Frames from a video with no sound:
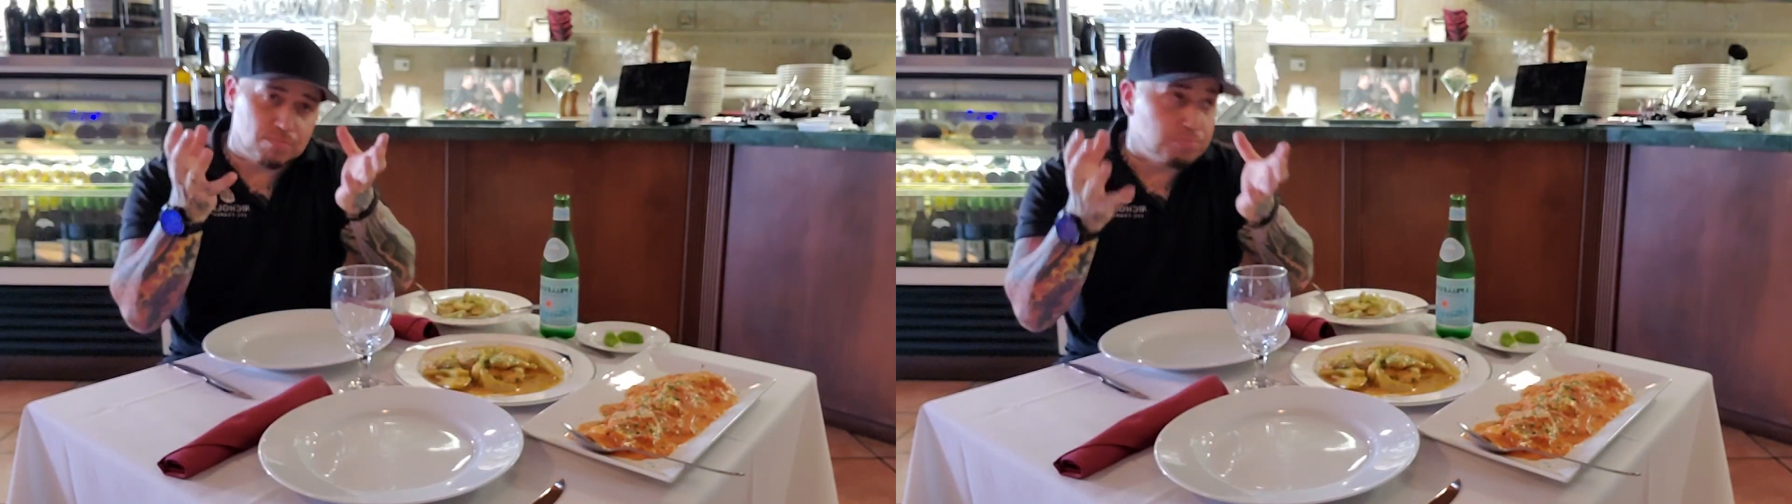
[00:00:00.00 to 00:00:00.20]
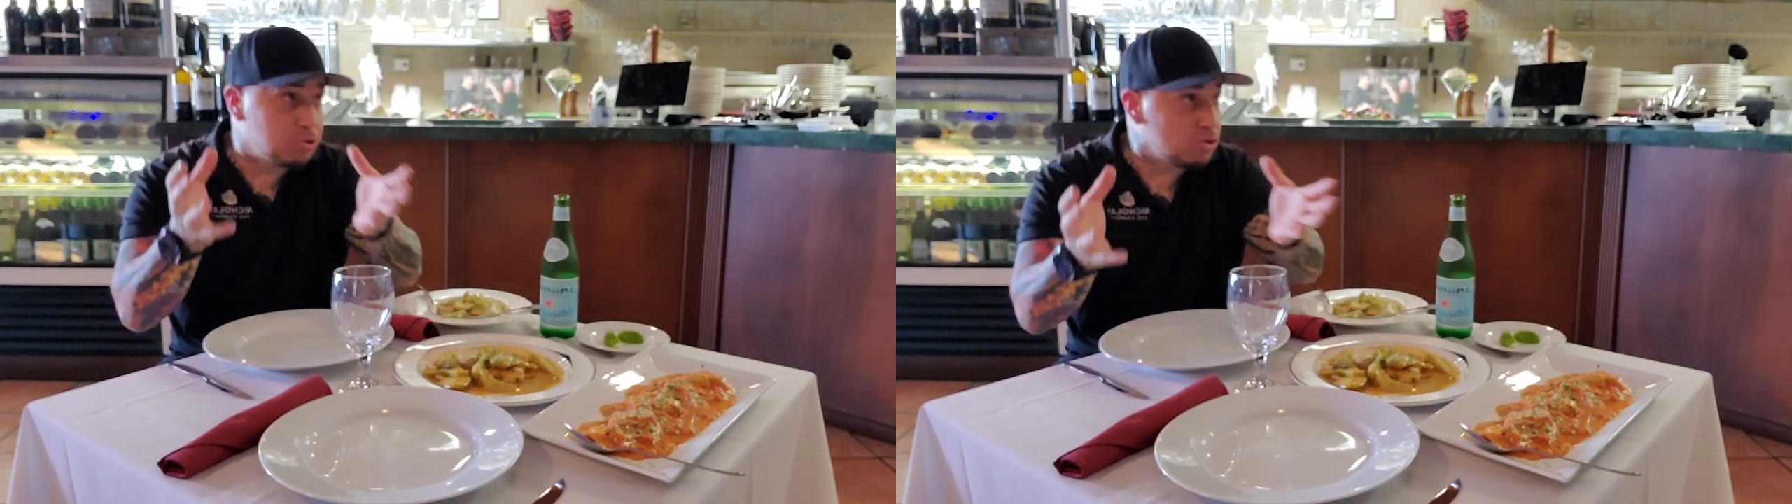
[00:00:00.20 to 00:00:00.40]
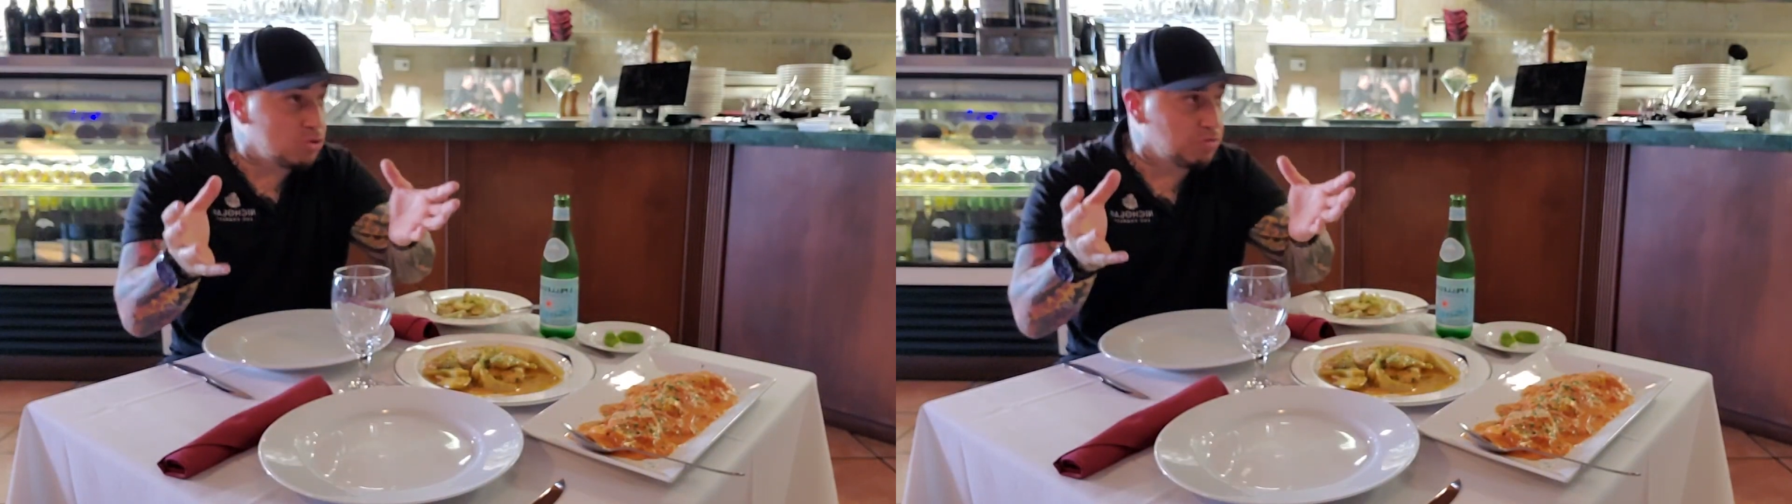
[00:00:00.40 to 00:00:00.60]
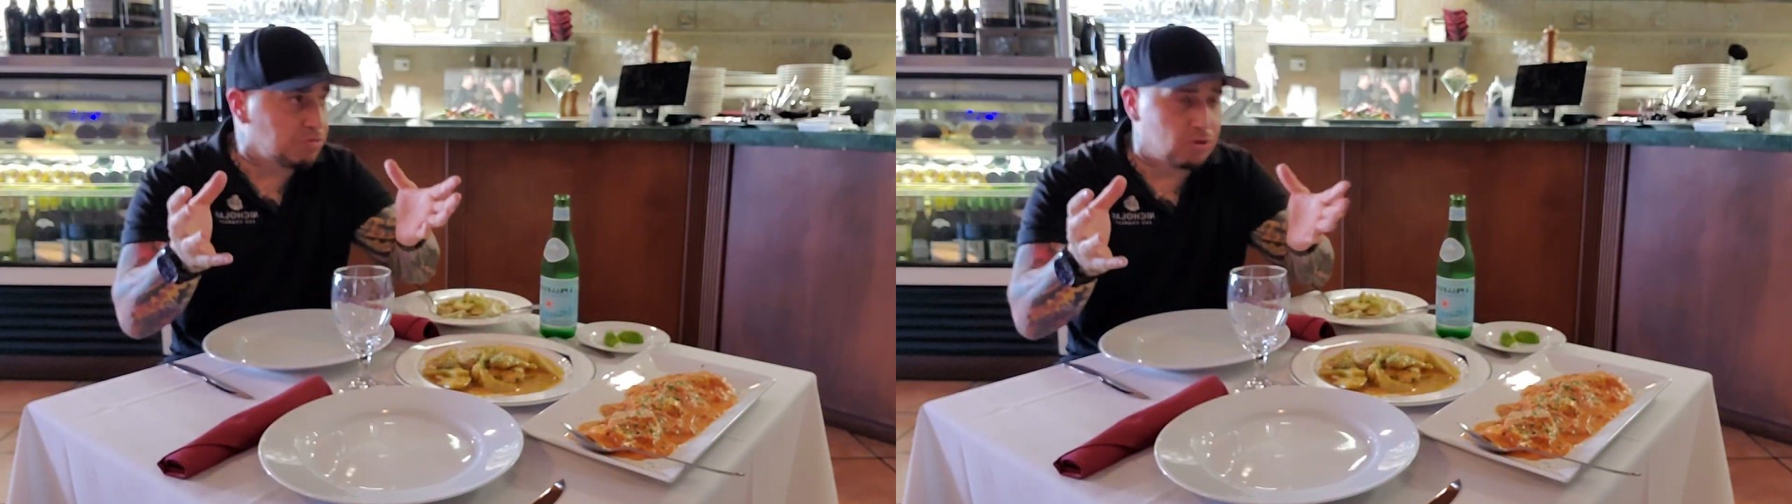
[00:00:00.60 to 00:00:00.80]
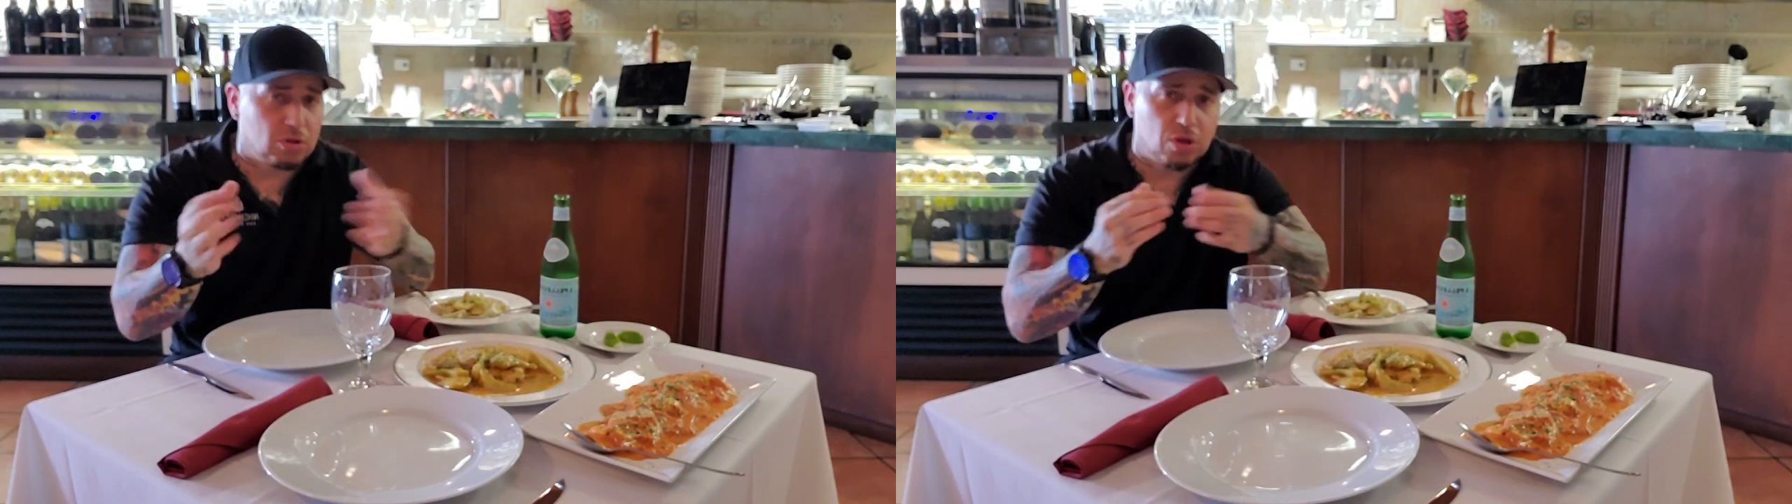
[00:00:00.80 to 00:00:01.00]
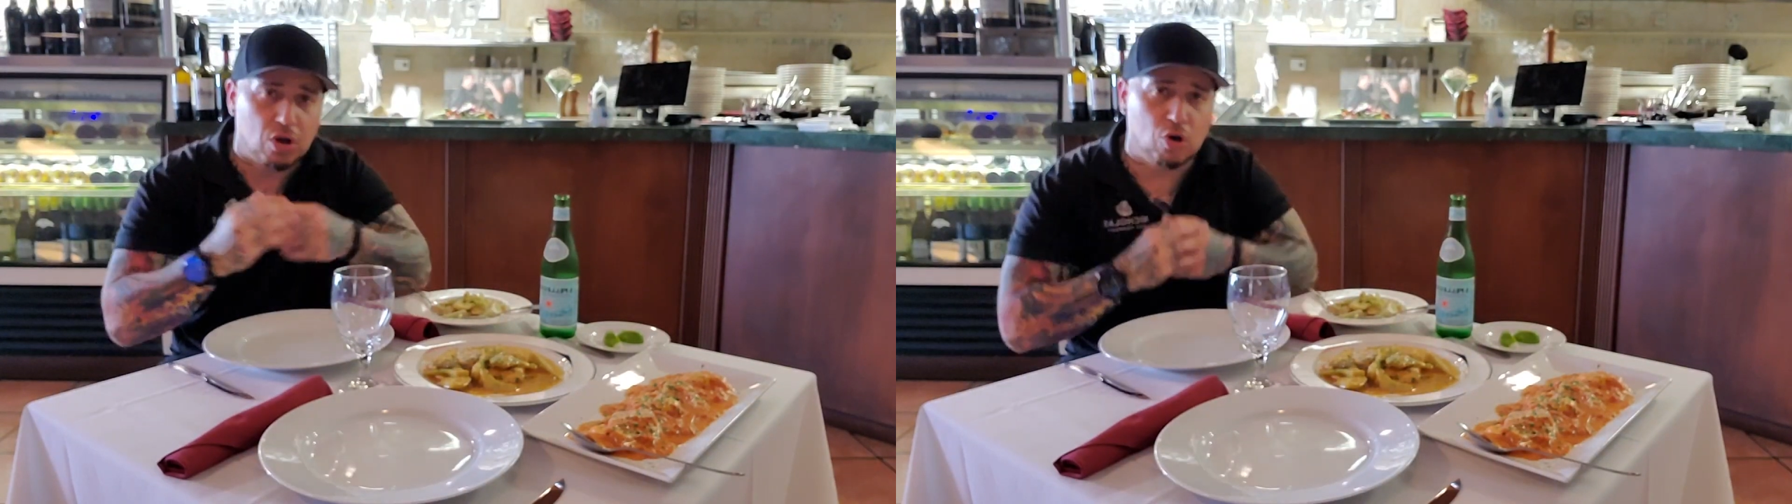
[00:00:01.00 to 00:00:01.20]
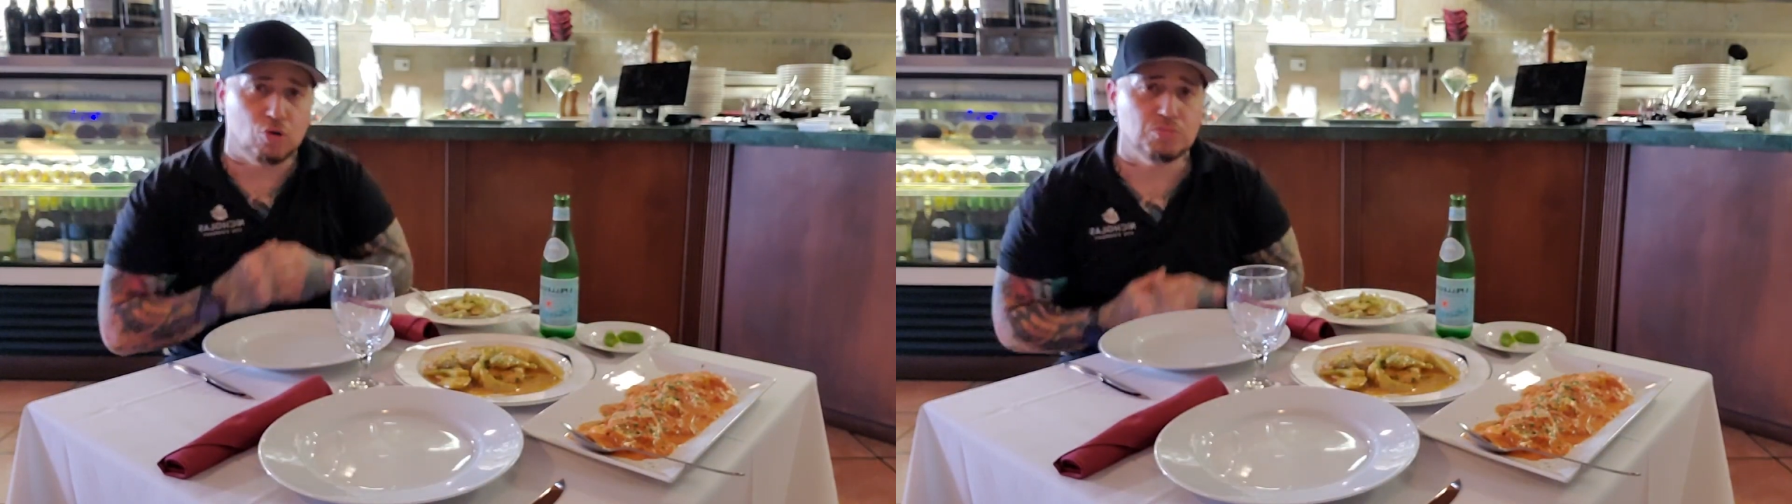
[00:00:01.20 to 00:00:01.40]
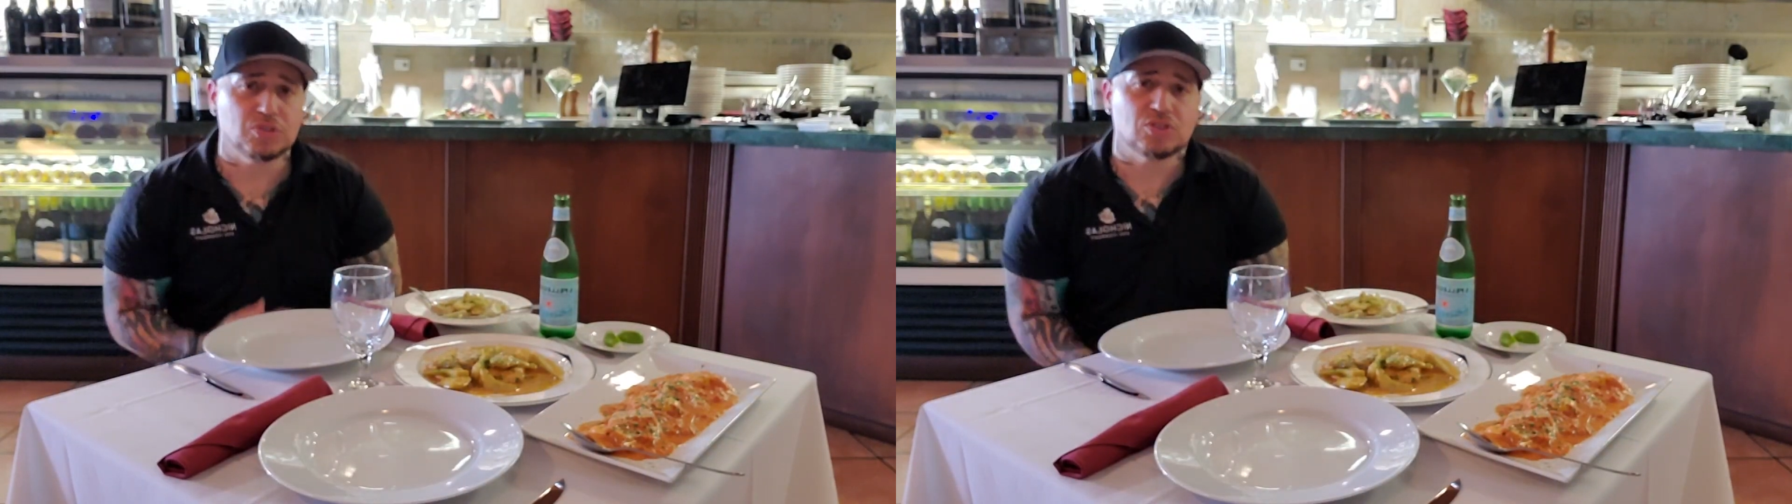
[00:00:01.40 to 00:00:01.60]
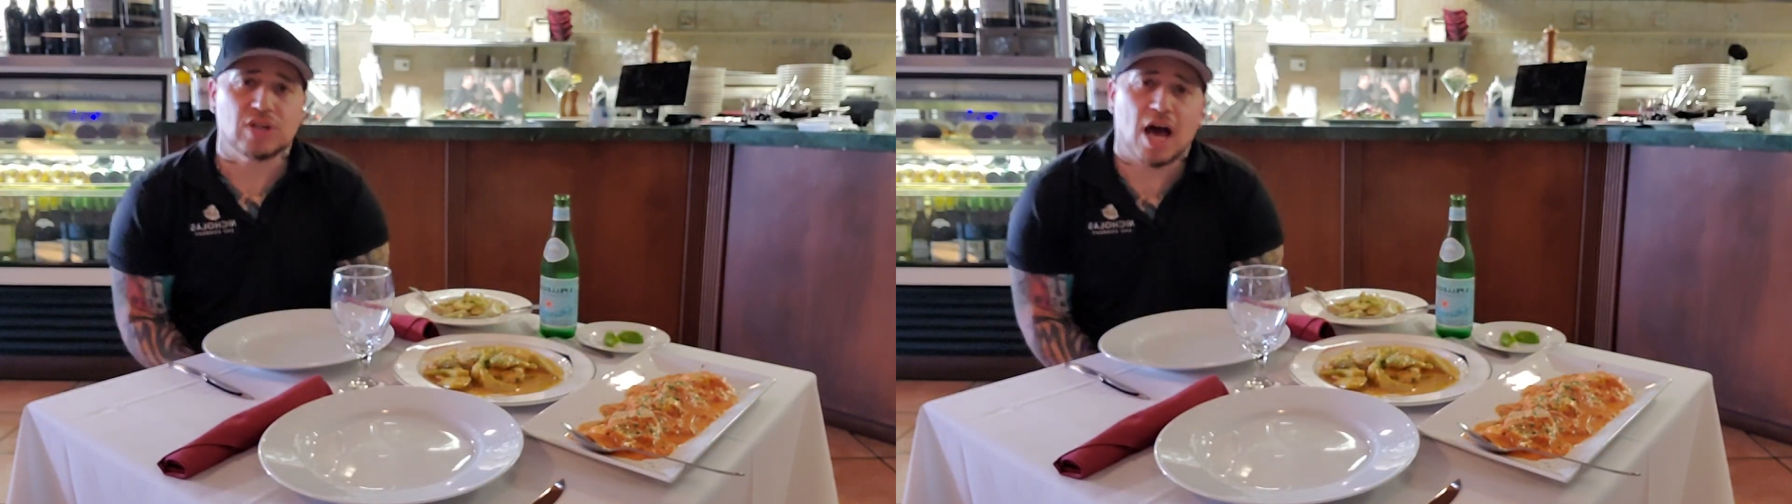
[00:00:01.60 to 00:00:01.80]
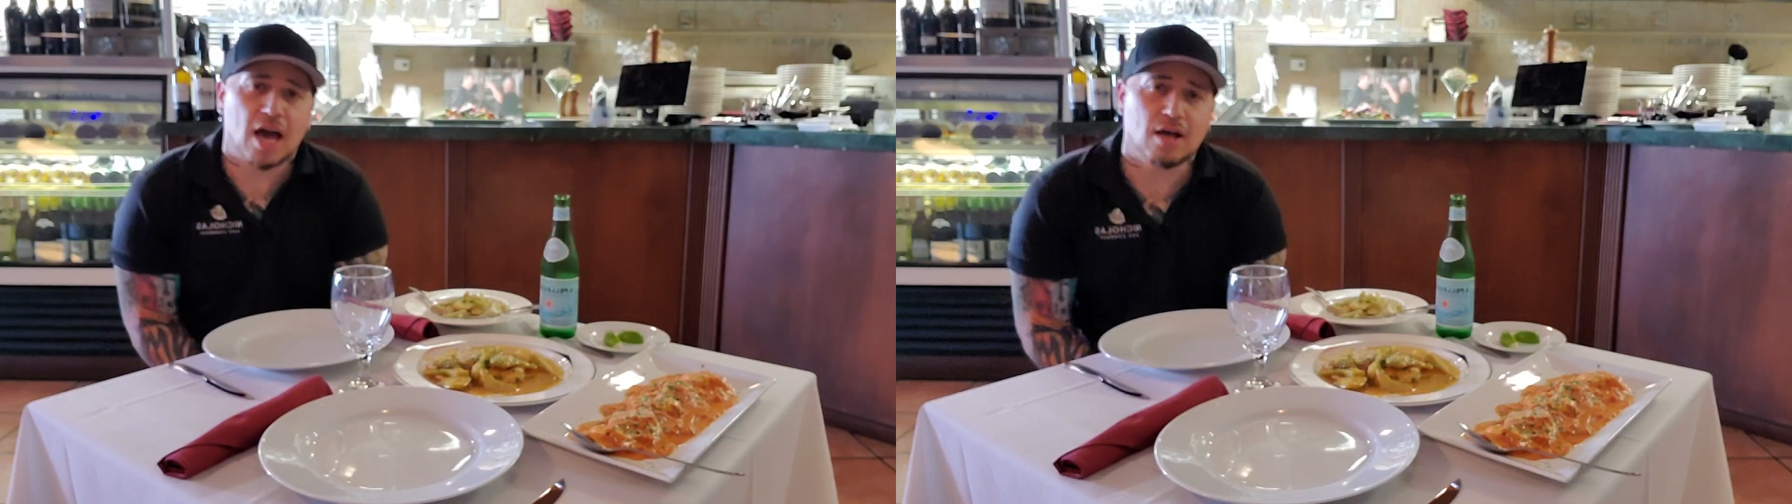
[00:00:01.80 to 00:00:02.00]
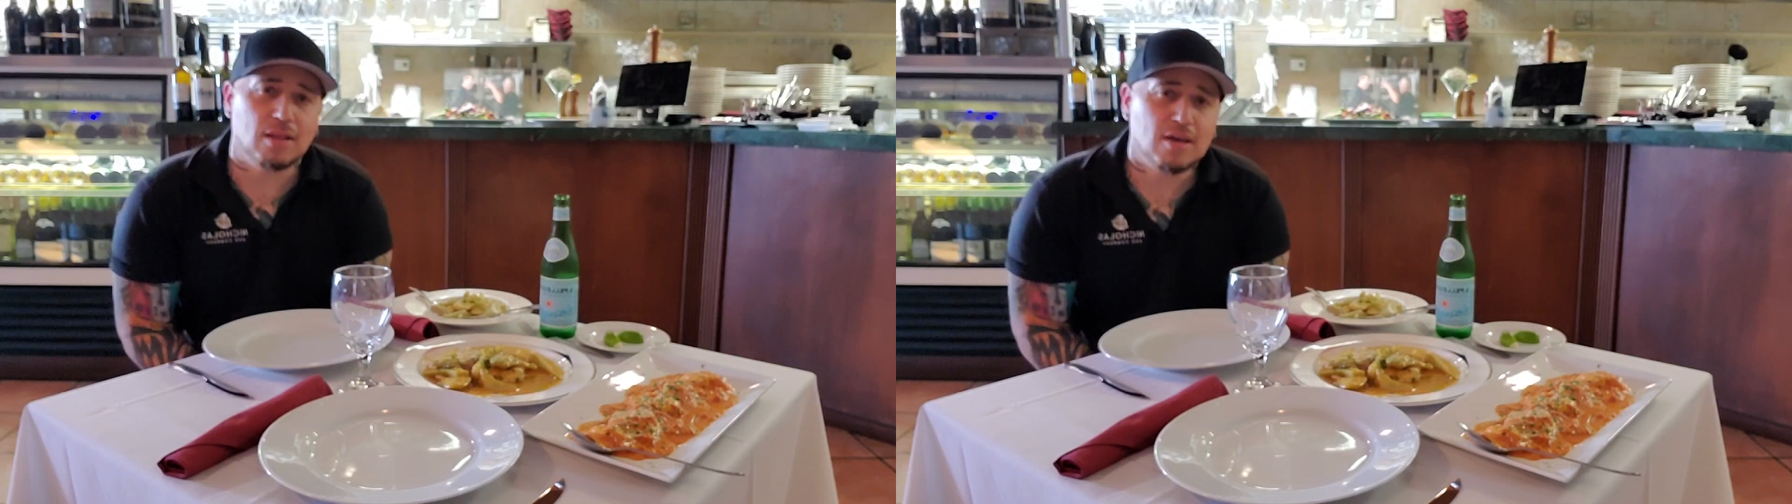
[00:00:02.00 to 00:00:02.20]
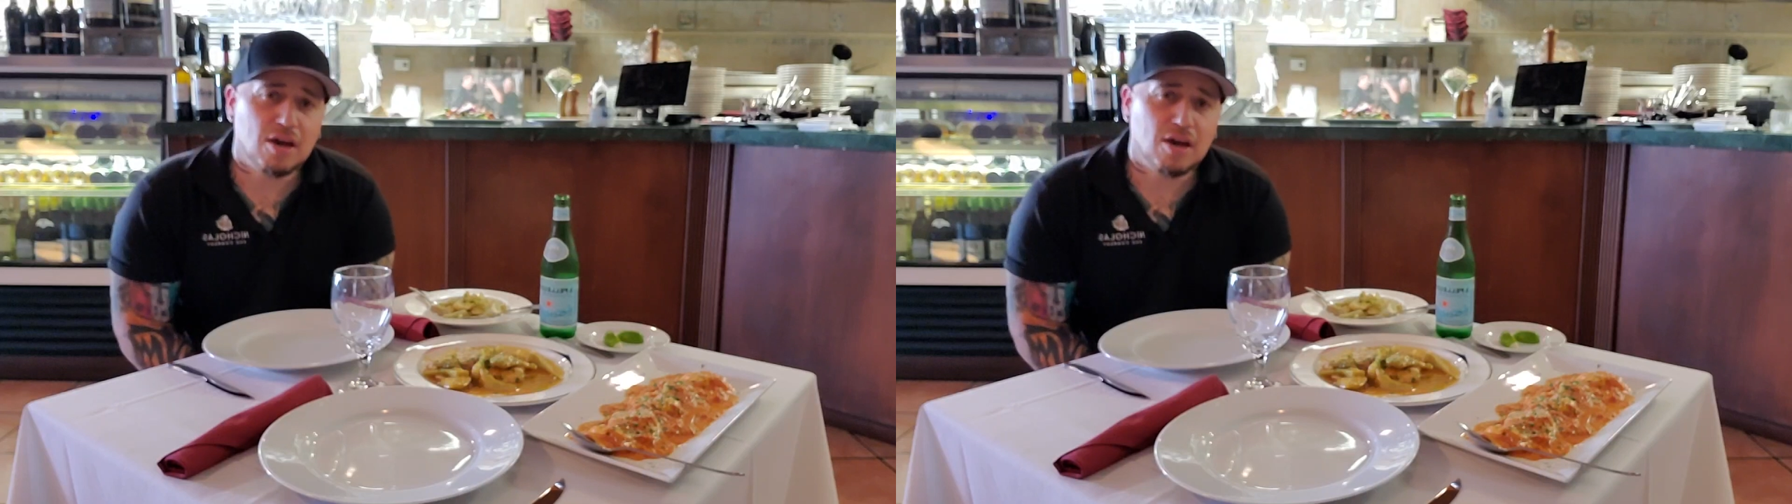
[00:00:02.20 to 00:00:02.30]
beautiful home-style,